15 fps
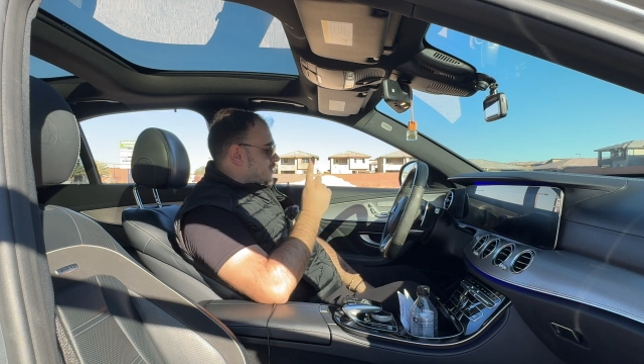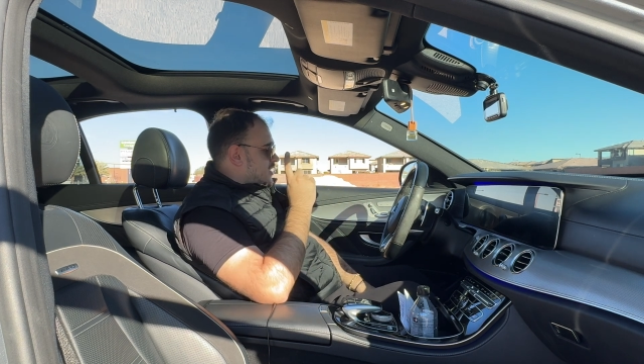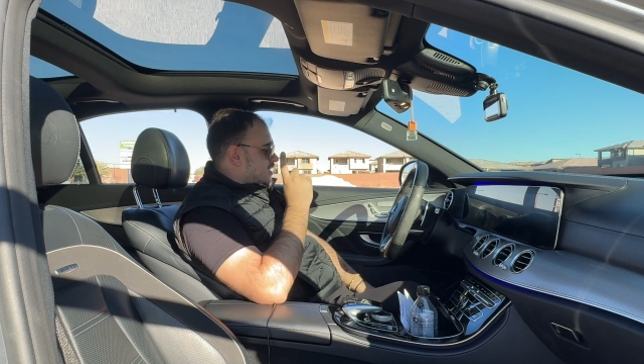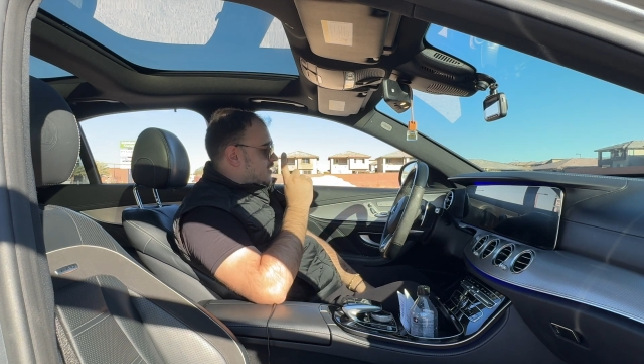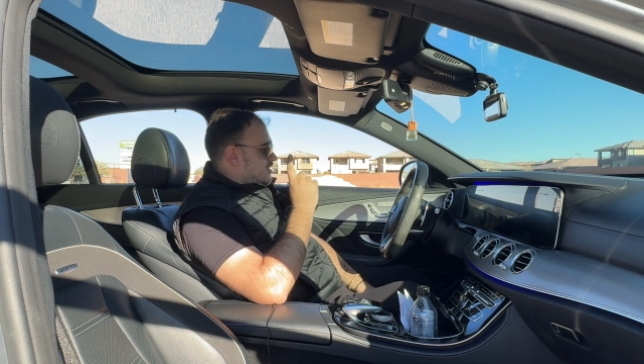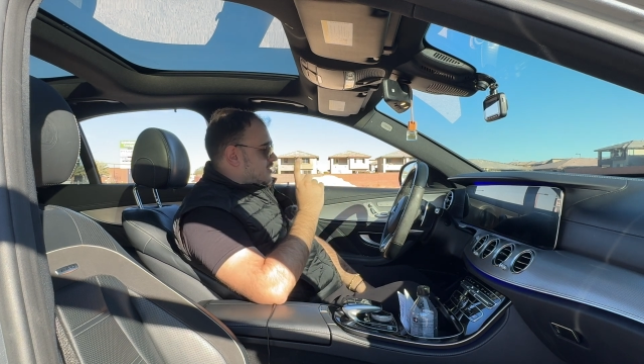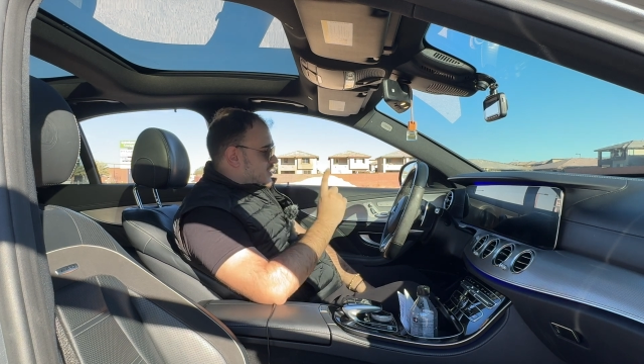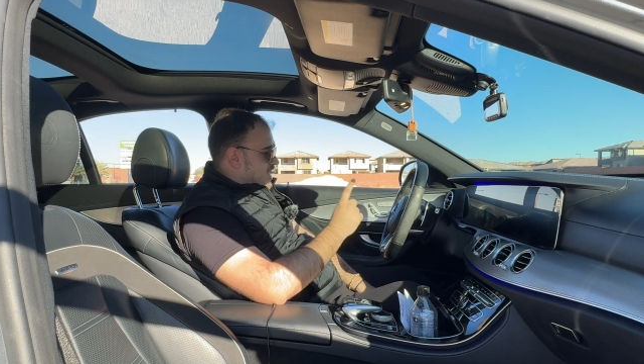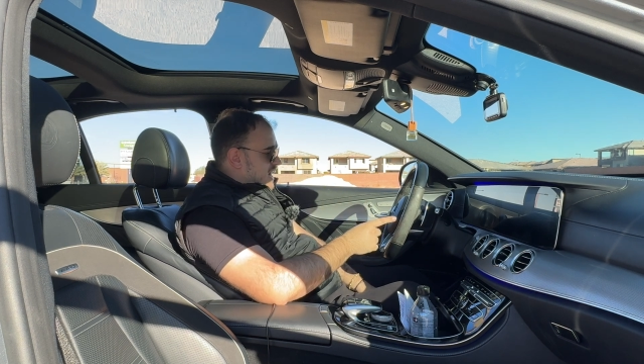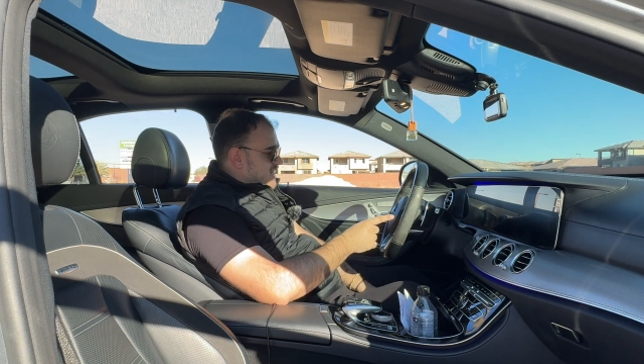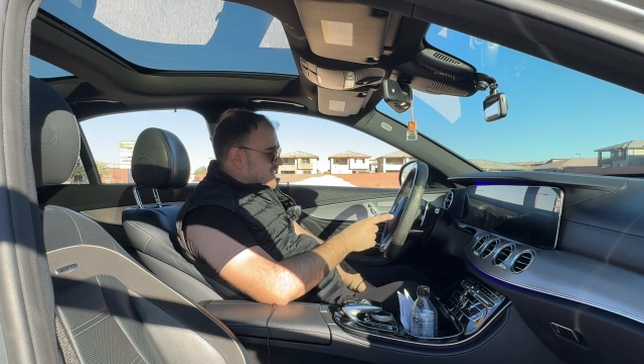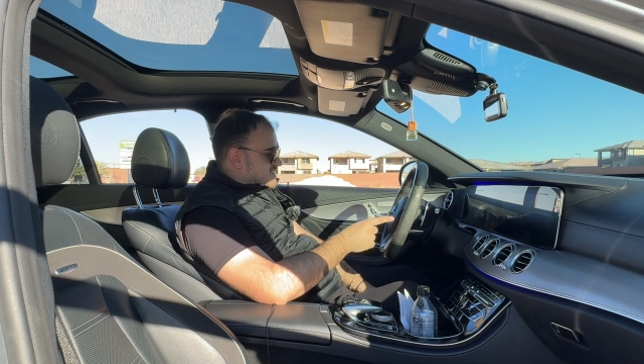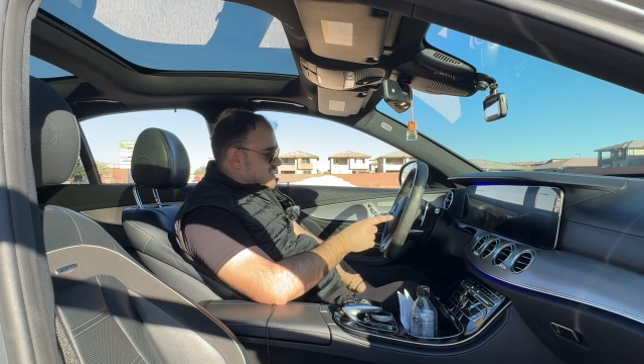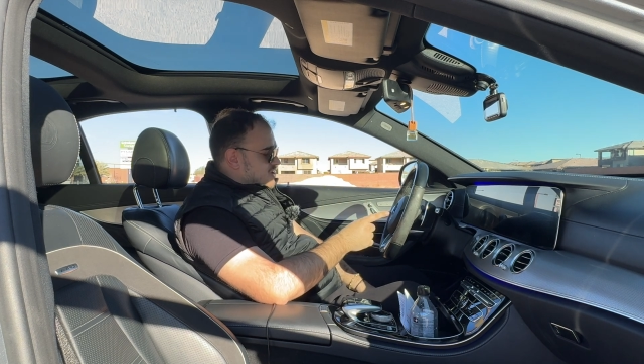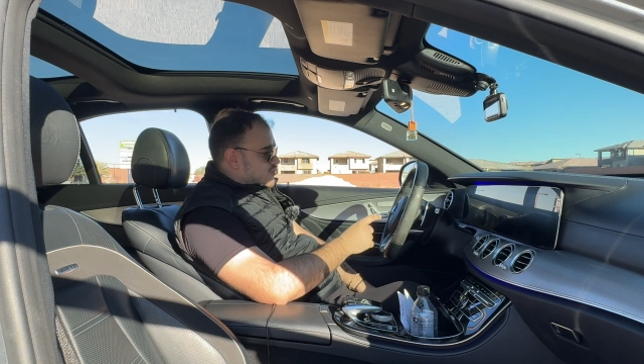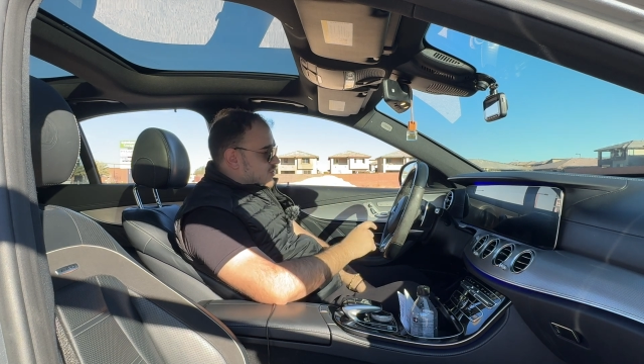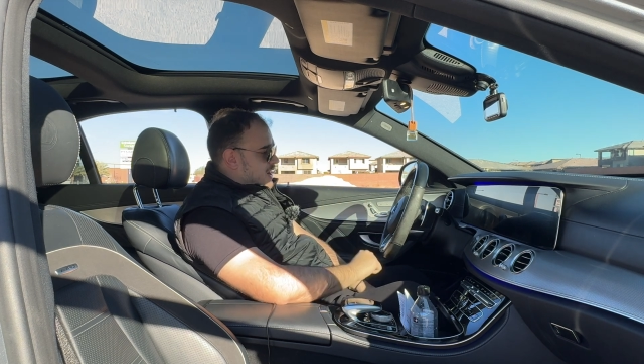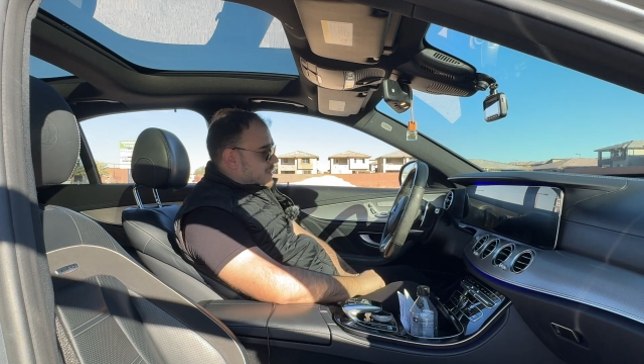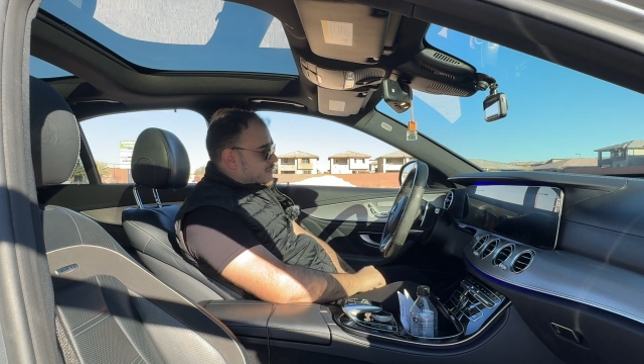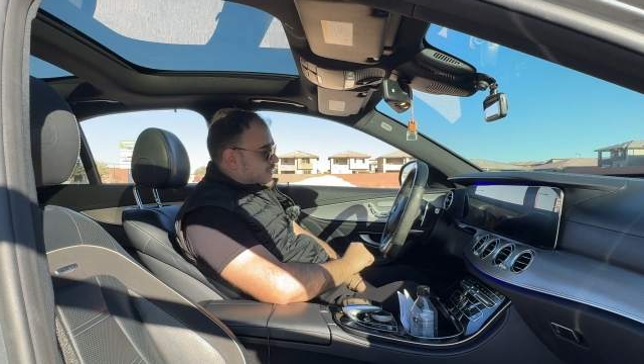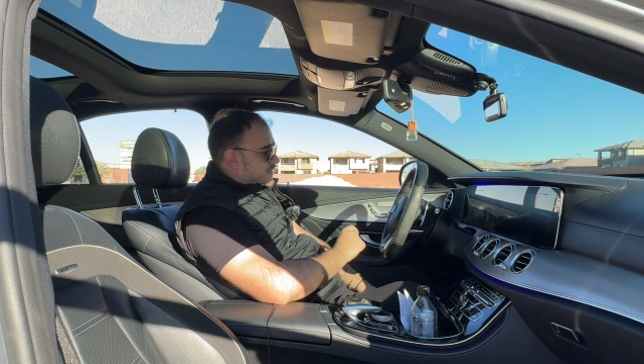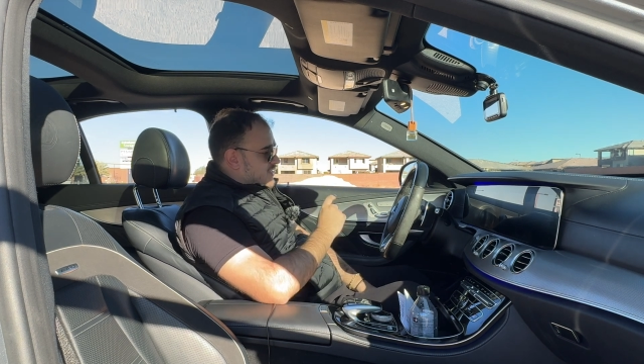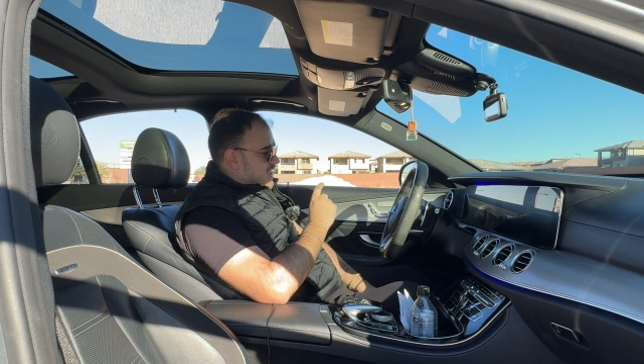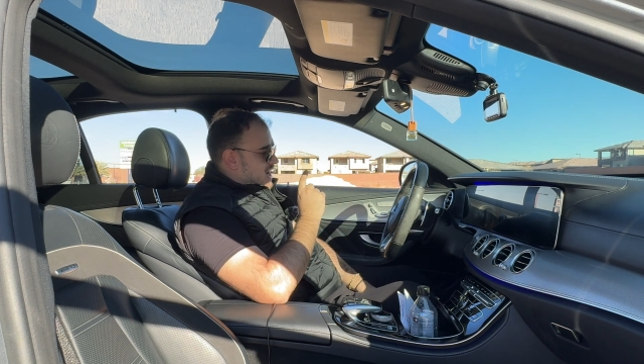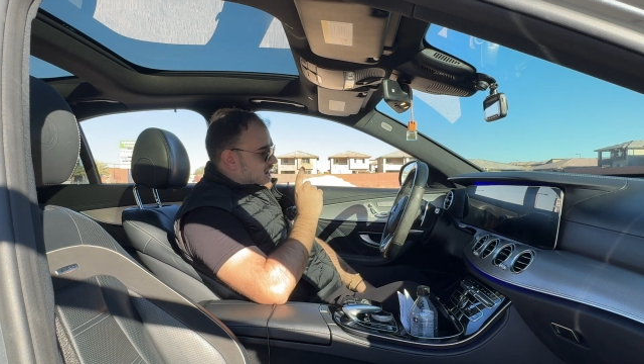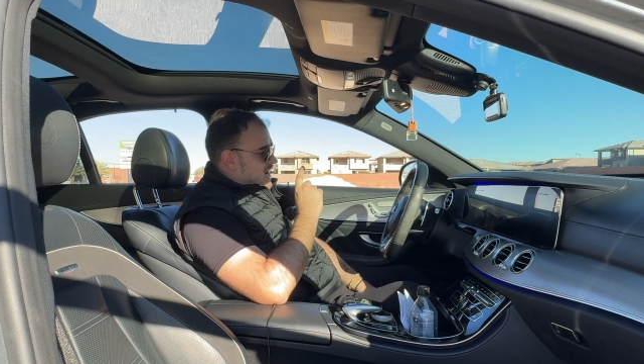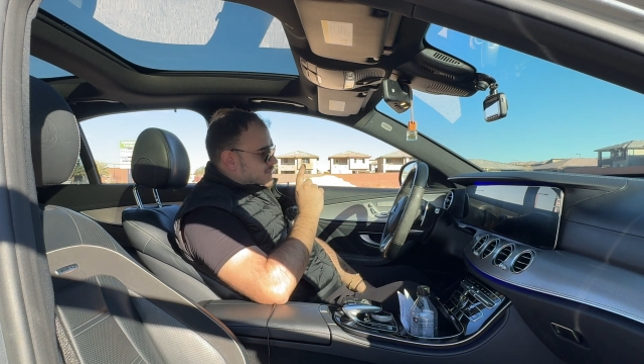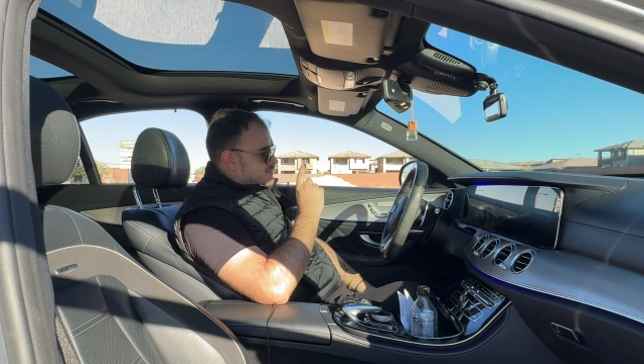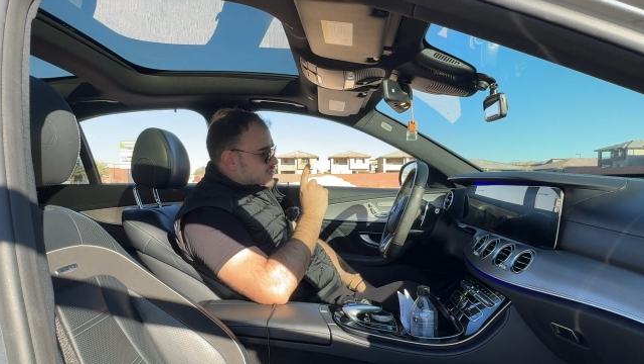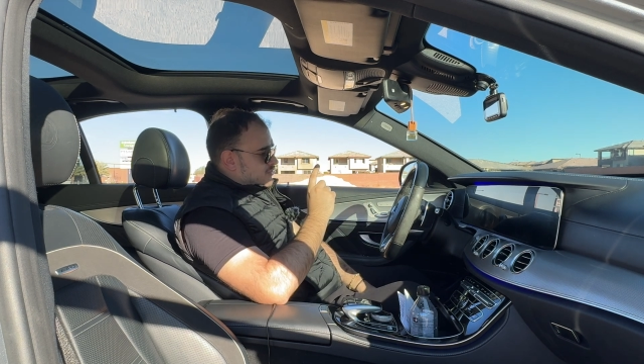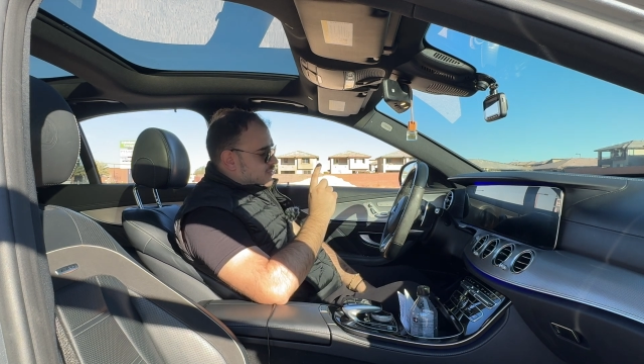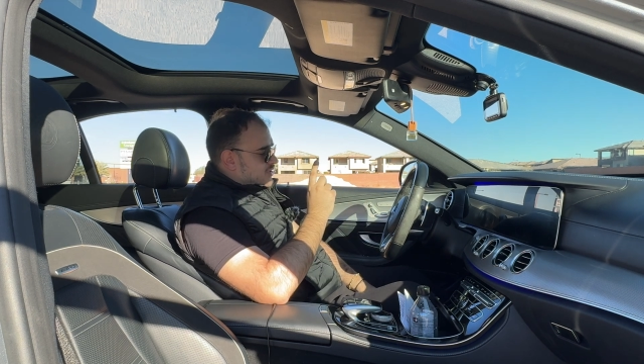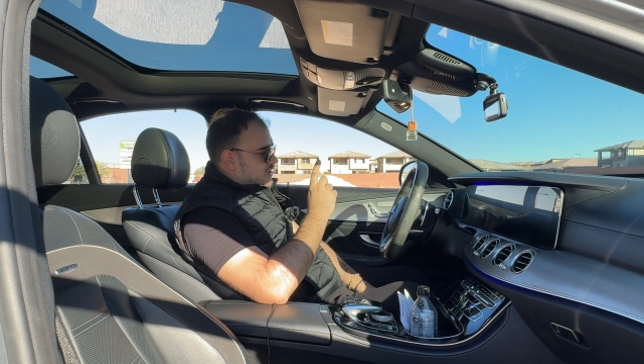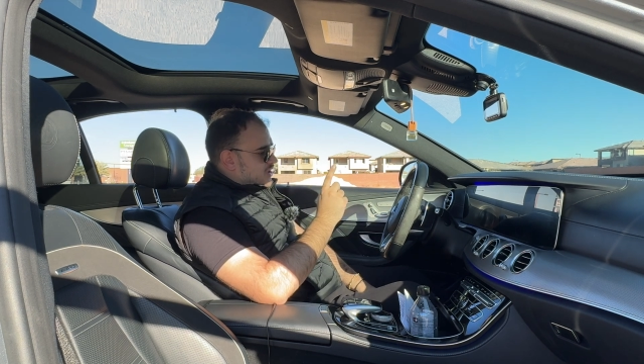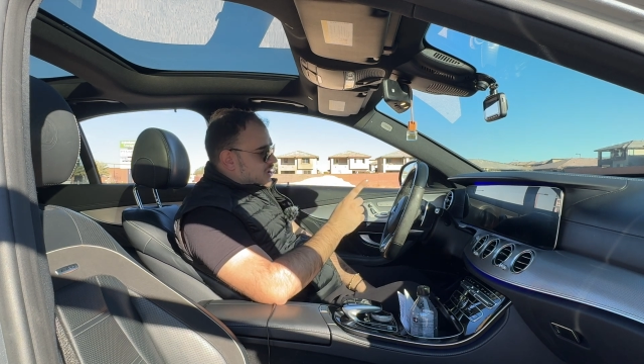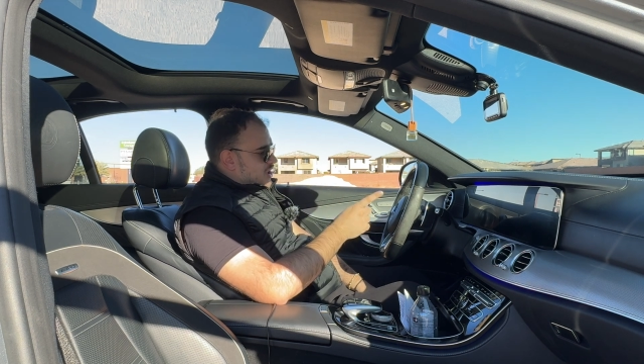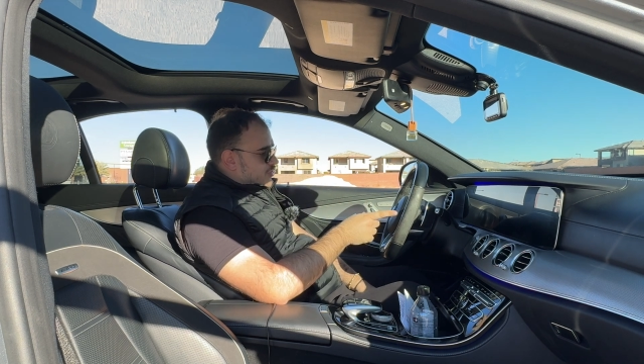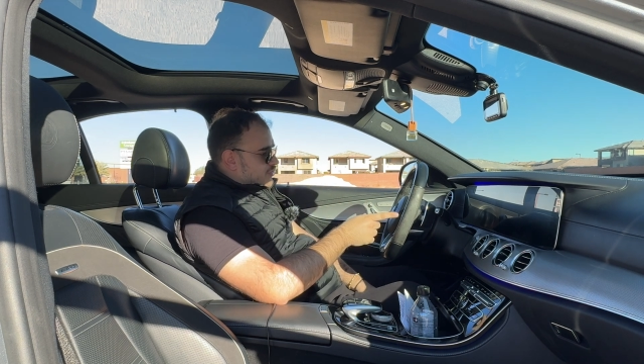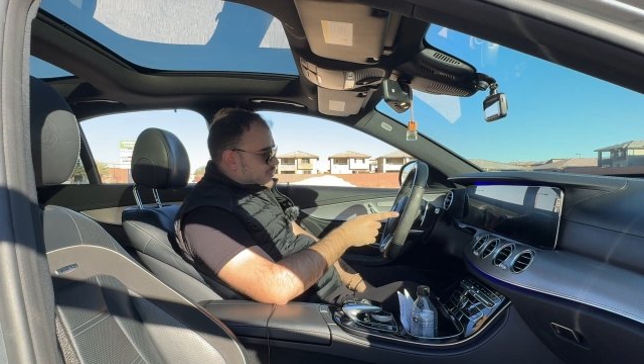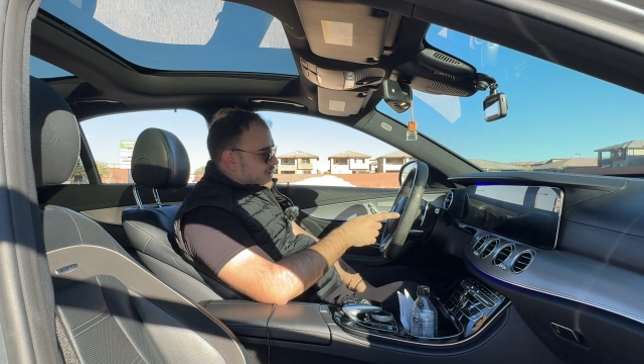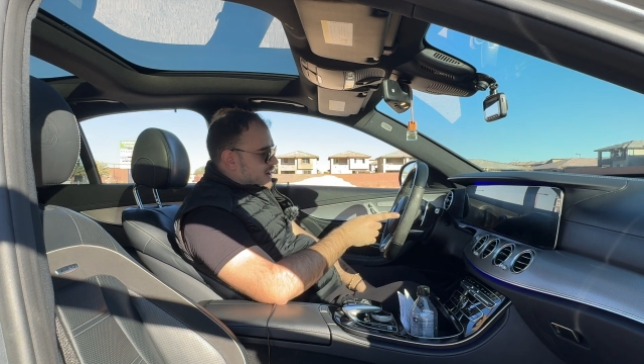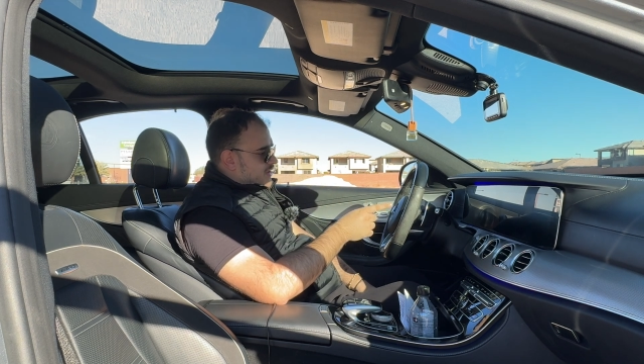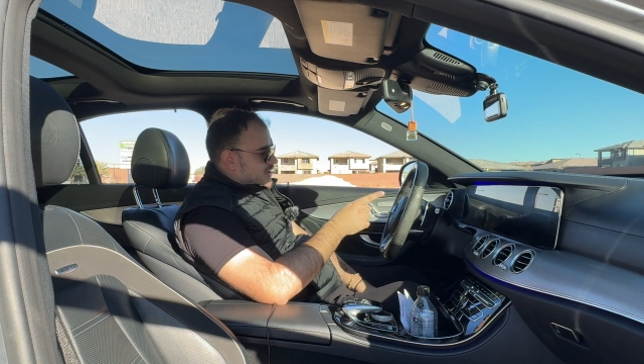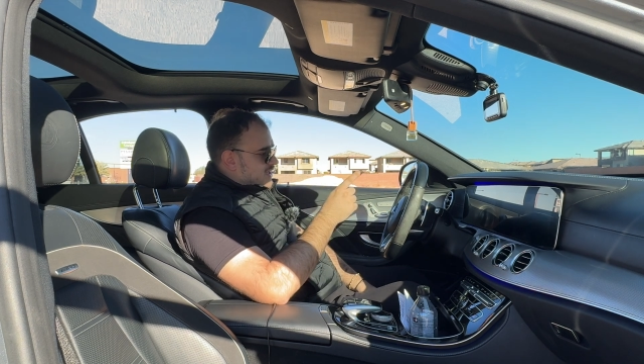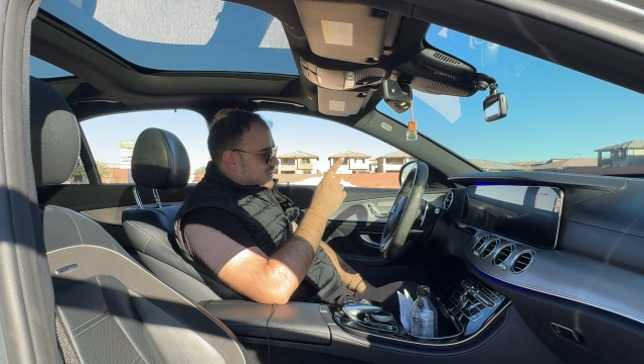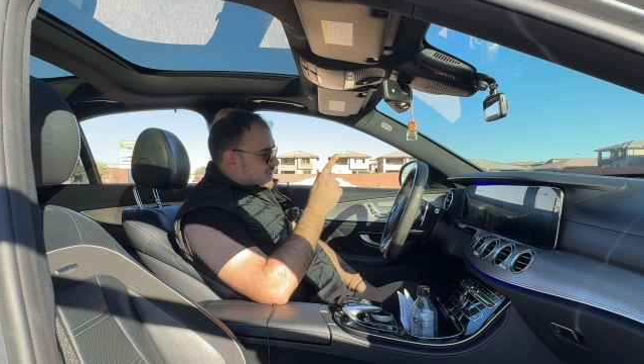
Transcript: that is a gripe that I absolutely loathe about it.